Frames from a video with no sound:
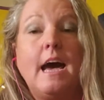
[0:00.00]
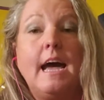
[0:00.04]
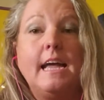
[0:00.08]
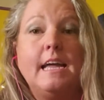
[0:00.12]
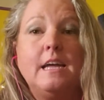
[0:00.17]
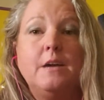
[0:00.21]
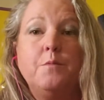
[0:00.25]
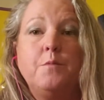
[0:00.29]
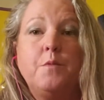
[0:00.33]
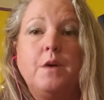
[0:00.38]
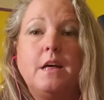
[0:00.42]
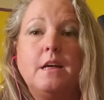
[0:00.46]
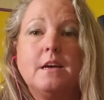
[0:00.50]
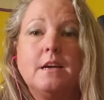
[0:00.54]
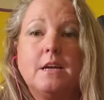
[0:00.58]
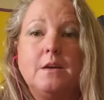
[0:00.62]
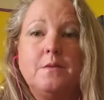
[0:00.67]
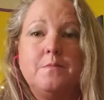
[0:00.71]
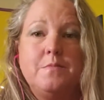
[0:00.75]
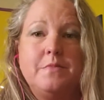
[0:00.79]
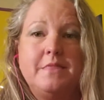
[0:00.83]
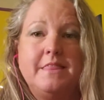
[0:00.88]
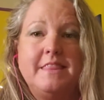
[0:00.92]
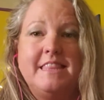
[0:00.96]
and
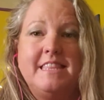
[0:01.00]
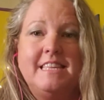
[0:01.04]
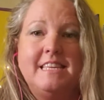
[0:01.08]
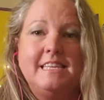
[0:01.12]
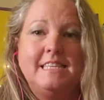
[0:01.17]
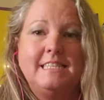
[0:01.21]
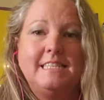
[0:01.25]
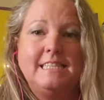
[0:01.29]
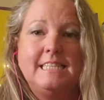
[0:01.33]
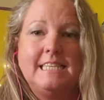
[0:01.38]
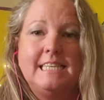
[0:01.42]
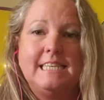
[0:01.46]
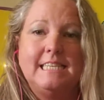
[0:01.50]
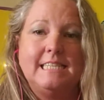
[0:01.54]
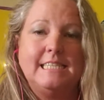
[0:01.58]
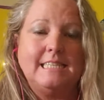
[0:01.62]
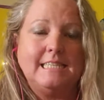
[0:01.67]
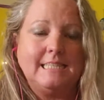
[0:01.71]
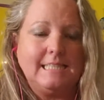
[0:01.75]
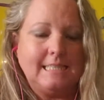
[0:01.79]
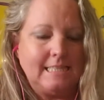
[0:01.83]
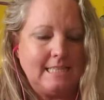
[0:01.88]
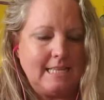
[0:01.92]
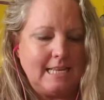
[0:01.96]
welcome. This
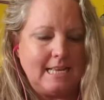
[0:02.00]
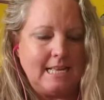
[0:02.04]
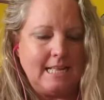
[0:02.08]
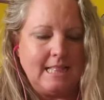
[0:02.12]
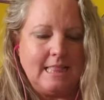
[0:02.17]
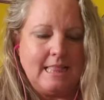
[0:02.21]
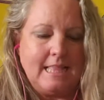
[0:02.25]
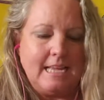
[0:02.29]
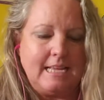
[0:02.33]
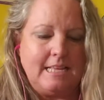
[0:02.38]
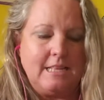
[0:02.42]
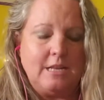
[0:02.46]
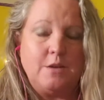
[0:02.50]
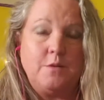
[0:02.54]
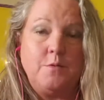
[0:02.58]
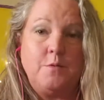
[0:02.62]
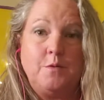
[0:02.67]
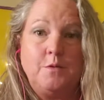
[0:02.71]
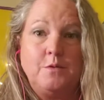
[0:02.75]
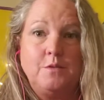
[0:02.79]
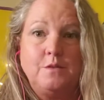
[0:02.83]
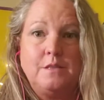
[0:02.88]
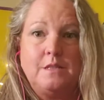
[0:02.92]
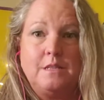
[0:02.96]
is Elena
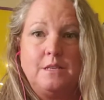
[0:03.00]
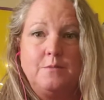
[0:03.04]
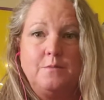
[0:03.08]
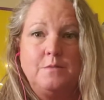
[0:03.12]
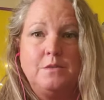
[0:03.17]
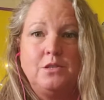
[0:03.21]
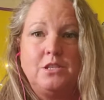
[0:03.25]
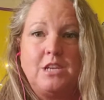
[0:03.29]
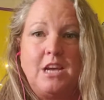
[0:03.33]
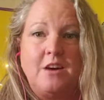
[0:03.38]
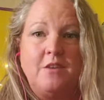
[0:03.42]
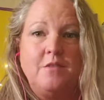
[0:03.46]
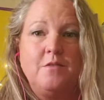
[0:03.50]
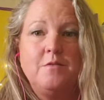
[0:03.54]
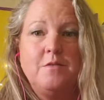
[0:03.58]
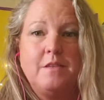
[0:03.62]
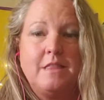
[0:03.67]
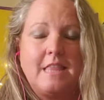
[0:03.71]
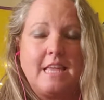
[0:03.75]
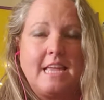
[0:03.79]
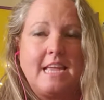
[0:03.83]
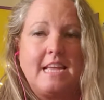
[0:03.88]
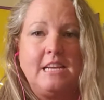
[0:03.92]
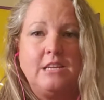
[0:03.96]
Rosalind Michelle
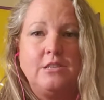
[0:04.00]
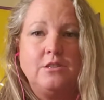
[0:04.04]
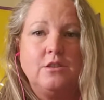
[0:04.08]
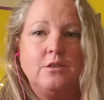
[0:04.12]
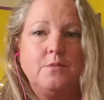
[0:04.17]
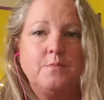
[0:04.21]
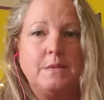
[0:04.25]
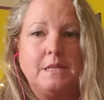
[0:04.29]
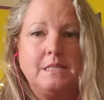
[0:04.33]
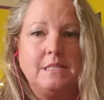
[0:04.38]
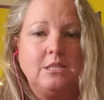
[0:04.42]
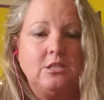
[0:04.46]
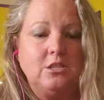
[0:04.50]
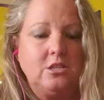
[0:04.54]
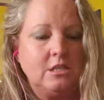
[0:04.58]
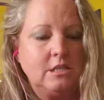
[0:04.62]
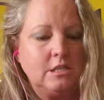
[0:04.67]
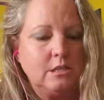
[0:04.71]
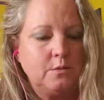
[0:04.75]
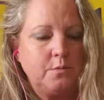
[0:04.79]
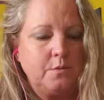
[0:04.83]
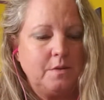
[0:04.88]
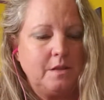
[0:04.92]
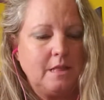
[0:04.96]
with Angel
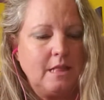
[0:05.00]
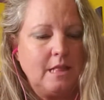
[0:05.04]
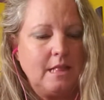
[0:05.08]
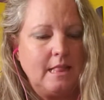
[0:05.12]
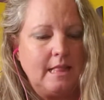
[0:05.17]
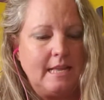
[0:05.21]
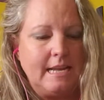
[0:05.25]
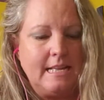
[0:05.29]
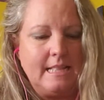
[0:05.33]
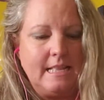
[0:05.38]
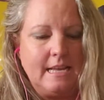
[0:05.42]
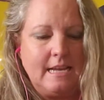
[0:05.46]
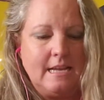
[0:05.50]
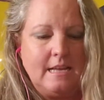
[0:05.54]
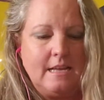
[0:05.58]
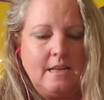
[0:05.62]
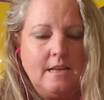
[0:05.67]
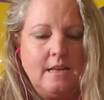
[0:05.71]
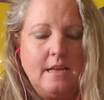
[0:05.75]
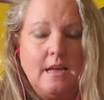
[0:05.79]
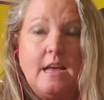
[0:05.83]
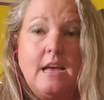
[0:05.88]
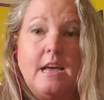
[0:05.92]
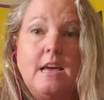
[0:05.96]
Messages with Elena.
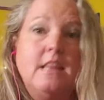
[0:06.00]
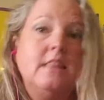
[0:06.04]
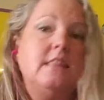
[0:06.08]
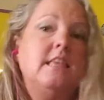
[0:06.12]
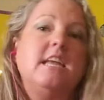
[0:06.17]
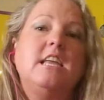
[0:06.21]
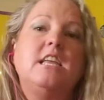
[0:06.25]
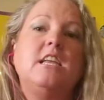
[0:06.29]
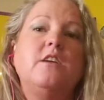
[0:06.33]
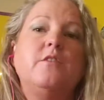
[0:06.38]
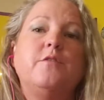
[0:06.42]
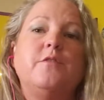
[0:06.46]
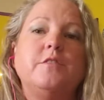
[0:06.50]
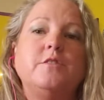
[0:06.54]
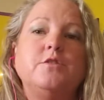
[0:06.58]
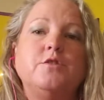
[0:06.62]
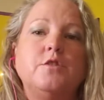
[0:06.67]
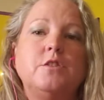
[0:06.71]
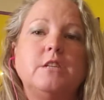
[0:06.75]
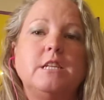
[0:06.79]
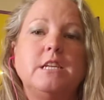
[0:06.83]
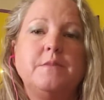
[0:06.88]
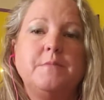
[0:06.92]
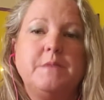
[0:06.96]
Thank you for
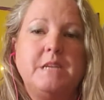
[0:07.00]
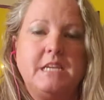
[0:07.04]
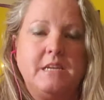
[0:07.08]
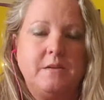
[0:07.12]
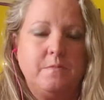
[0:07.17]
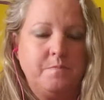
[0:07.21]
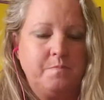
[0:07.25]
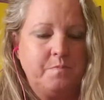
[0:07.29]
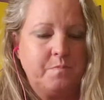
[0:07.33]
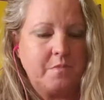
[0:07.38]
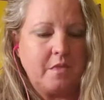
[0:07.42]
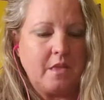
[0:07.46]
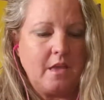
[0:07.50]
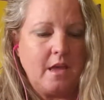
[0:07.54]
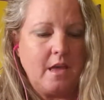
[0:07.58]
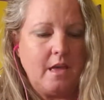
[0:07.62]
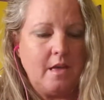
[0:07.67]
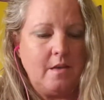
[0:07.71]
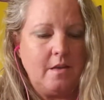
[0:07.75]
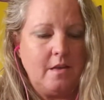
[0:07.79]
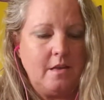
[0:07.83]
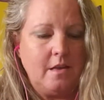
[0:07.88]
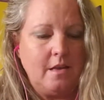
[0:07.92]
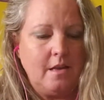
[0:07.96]
joining me.
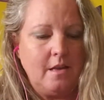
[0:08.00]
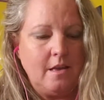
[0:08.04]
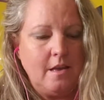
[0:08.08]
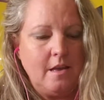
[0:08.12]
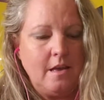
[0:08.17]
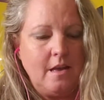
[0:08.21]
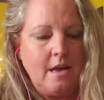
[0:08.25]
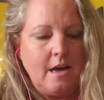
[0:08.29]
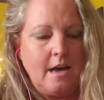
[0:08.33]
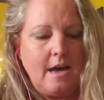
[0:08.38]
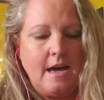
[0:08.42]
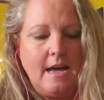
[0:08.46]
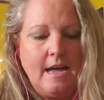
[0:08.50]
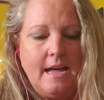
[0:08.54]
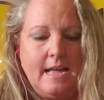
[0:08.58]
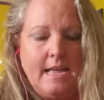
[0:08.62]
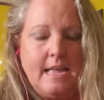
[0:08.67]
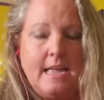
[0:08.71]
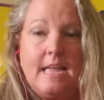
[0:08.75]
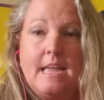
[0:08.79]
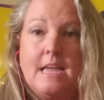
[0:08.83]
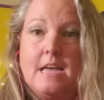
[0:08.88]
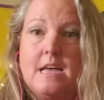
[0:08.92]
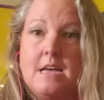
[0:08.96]

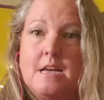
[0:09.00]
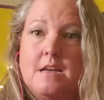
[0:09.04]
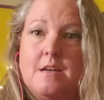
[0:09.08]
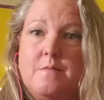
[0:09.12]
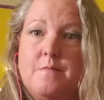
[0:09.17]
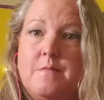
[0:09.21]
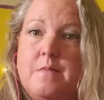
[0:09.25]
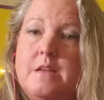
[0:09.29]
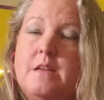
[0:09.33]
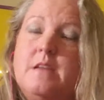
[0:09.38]
I am